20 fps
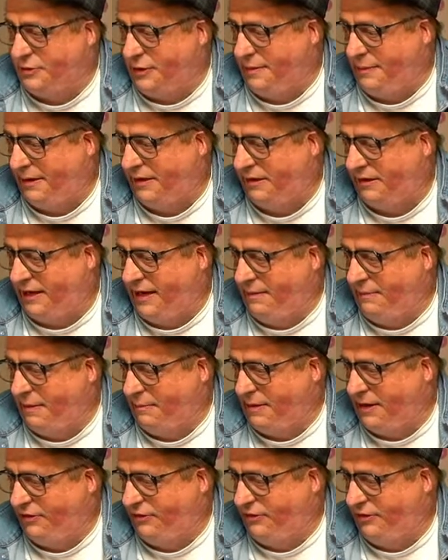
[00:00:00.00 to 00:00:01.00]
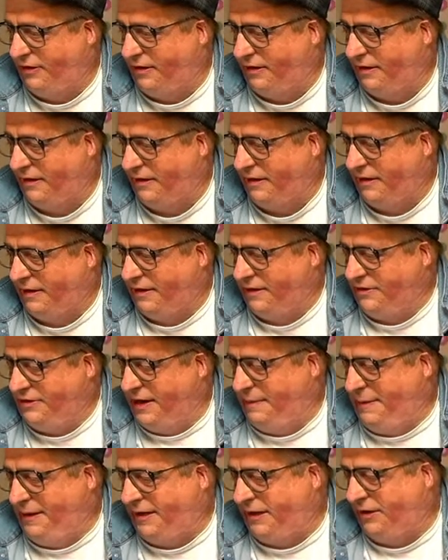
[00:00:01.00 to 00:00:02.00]
already been claimed. I'm not sure.
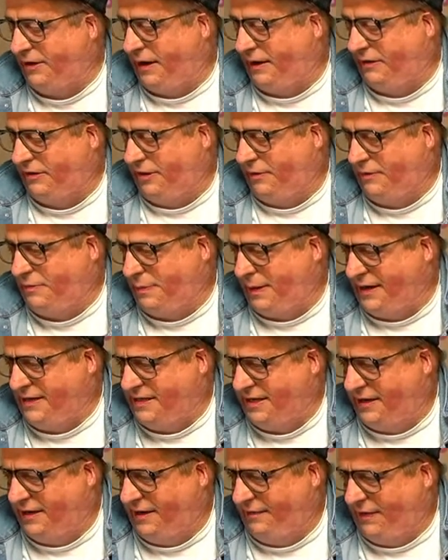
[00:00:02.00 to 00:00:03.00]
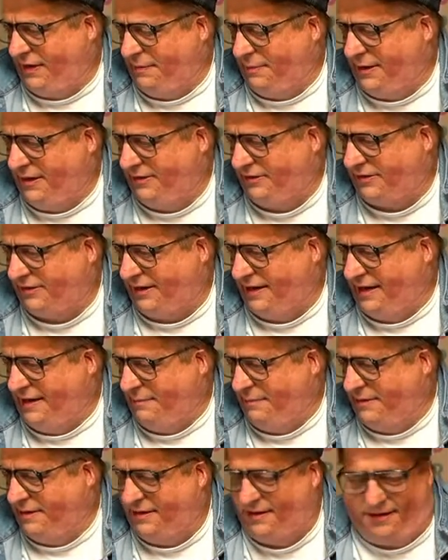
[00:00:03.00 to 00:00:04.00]
JP could actually probably tell you if anybody's
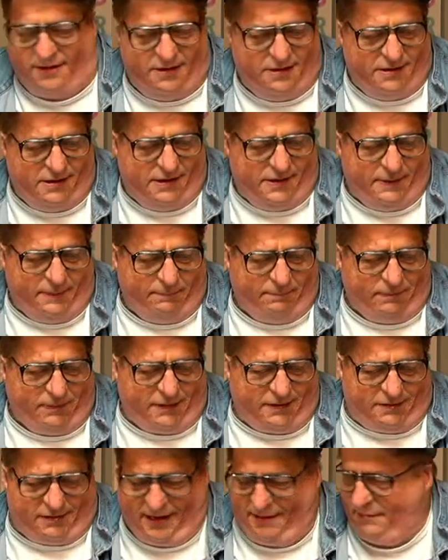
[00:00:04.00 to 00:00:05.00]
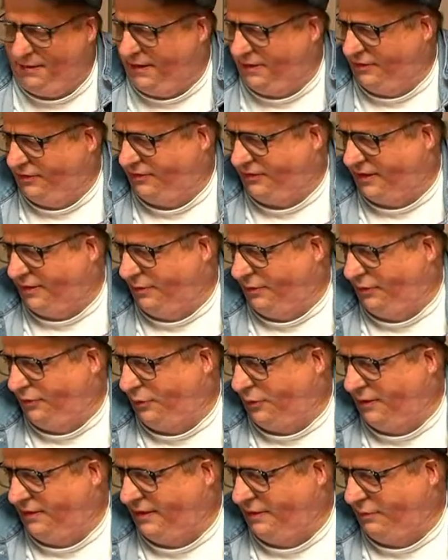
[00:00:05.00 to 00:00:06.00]
claimed the other Star Wars
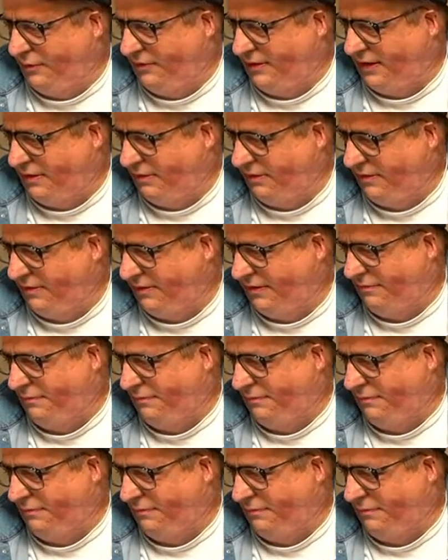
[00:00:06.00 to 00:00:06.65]
one that was out.